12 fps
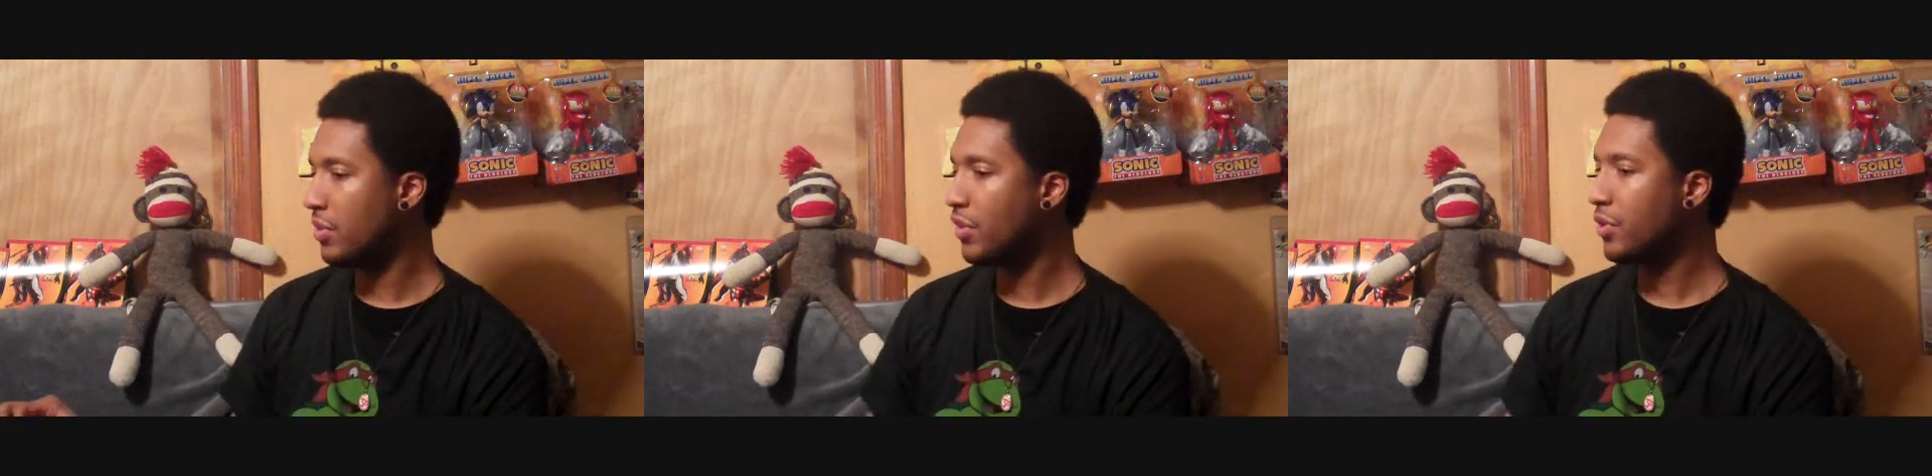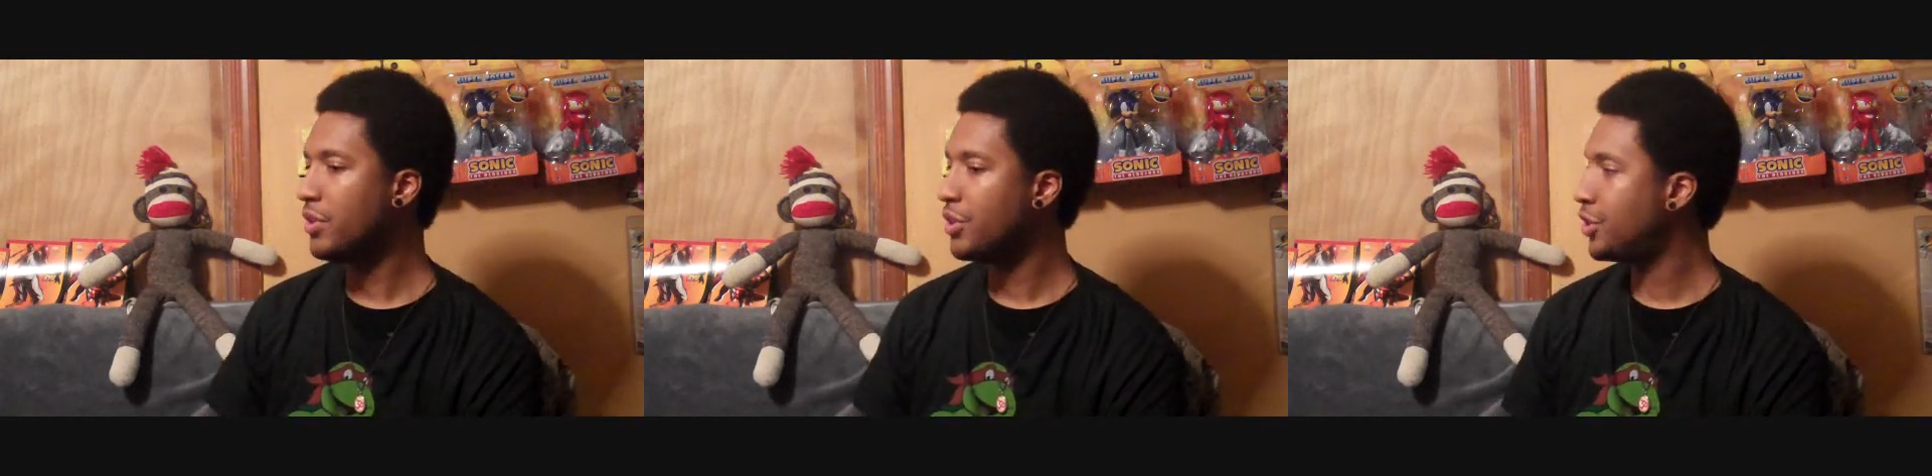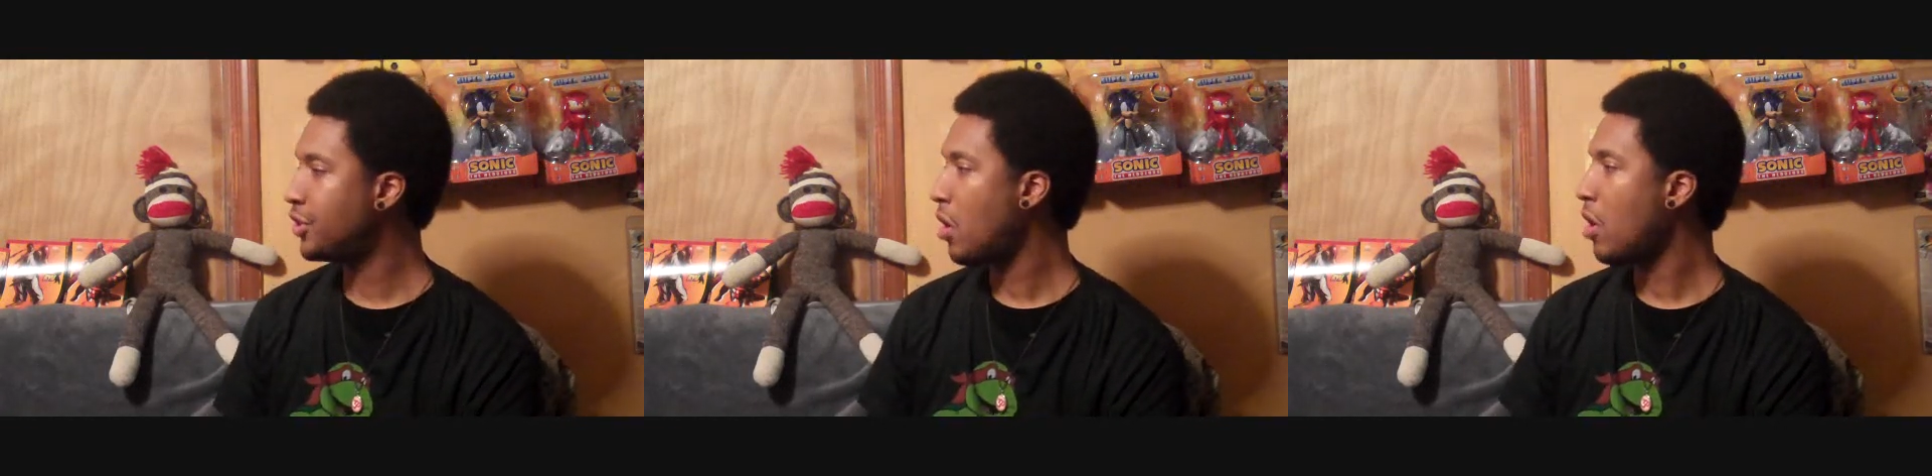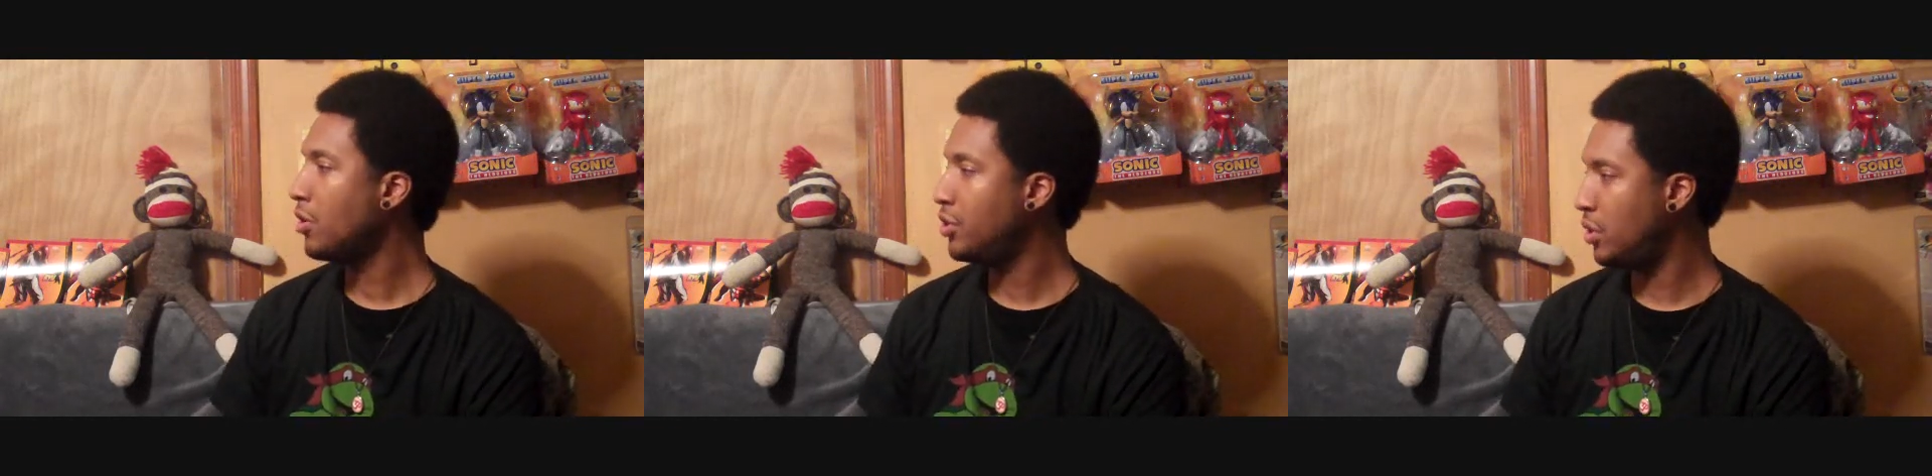They're going to
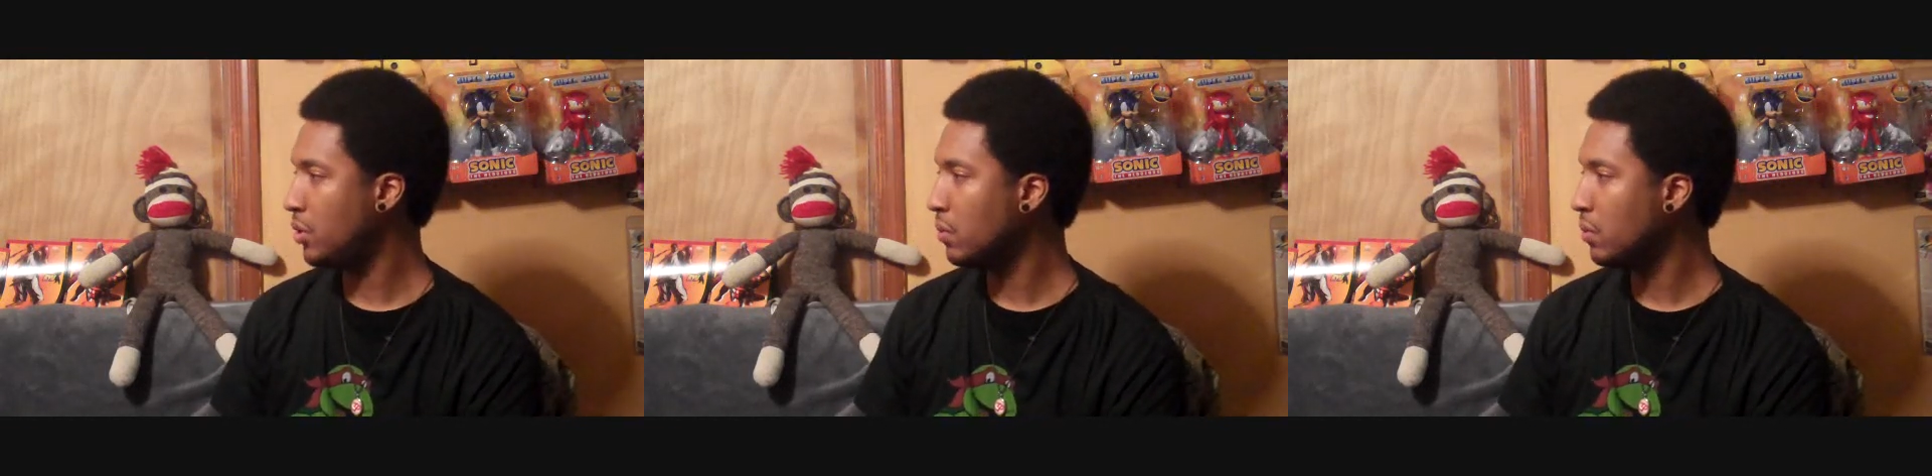charge